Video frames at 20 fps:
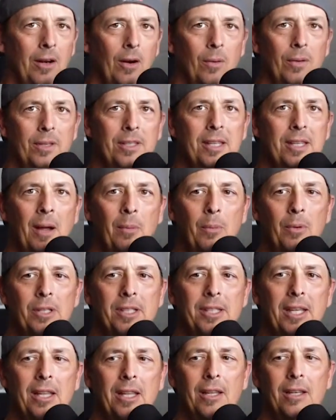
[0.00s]
it's, I wouldn't
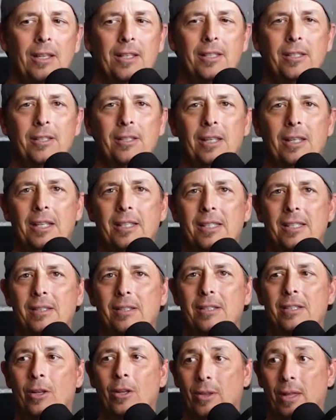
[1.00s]
say that it's
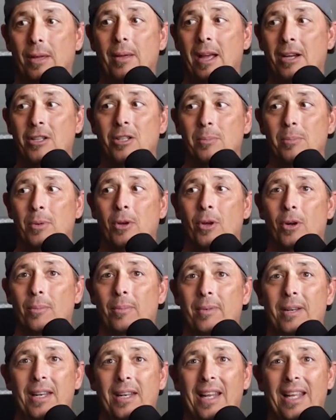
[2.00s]
till they actually built
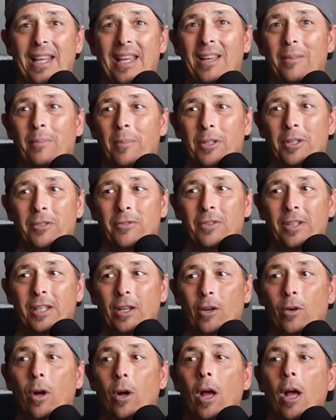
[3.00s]
them did they get much of a
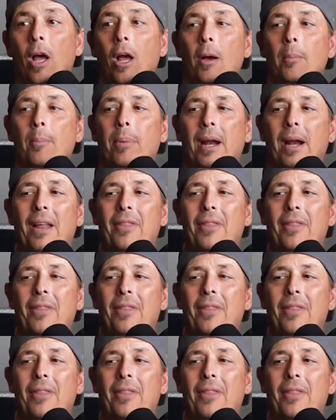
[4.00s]
deal. But I